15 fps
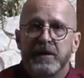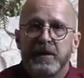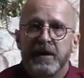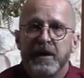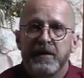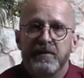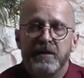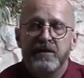
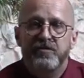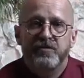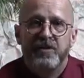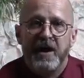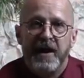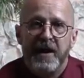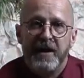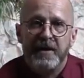In these
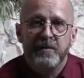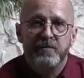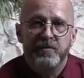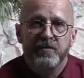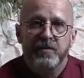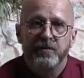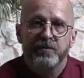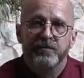
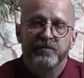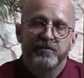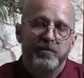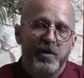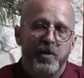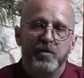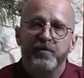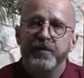times of
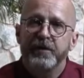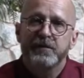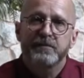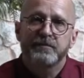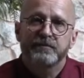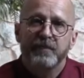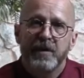COVID,